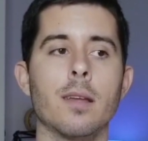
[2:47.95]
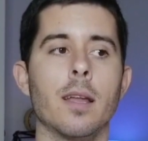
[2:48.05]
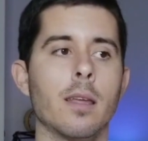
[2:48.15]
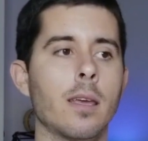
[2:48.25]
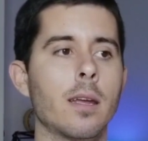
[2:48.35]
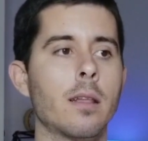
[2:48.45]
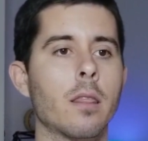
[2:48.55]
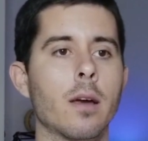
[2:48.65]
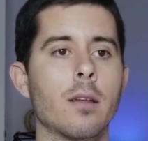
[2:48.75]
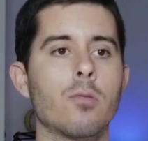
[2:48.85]
and he had
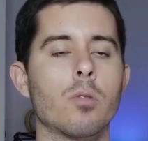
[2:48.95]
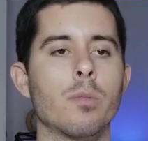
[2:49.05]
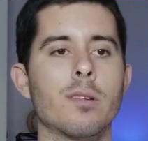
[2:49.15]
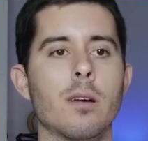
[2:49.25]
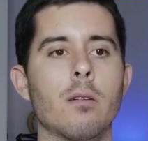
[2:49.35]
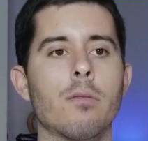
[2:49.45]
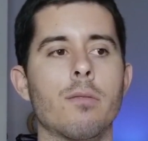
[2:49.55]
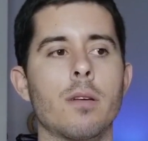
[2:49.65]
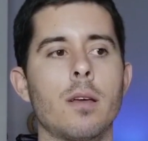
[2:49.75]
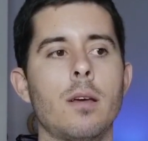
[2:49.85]
thought to
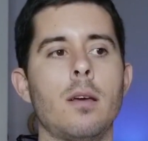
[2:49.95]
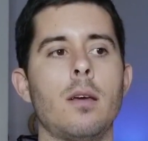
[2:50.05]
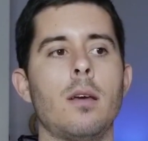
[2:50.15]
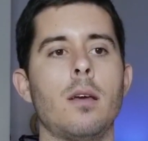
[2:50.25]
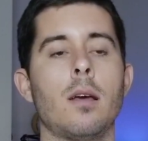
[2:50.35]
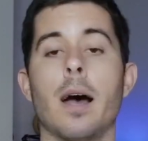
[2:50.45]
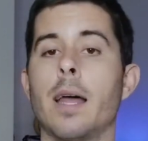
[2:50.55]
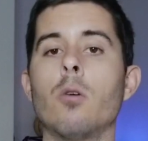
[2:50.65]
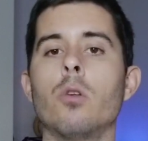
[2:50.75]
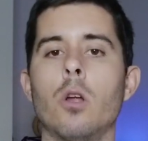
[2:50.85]
himself, I
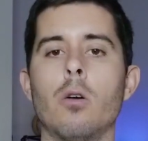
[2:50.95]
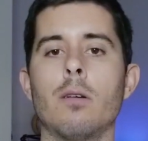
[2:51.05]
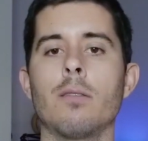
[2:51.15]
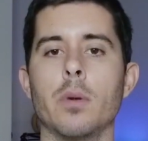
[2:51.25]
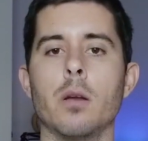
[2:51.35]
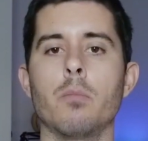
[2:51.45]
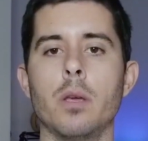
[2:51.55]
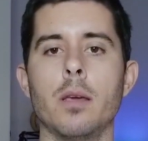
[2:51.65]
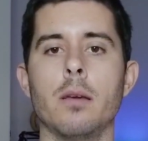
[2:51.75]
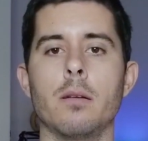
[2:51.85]
don't know if I'm gonna
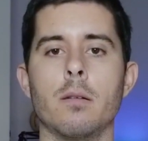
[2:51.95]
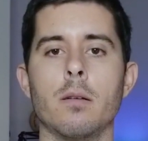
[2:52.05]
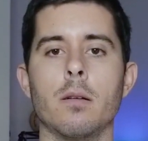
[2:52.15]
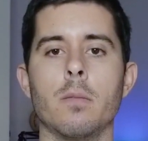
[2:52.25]
be here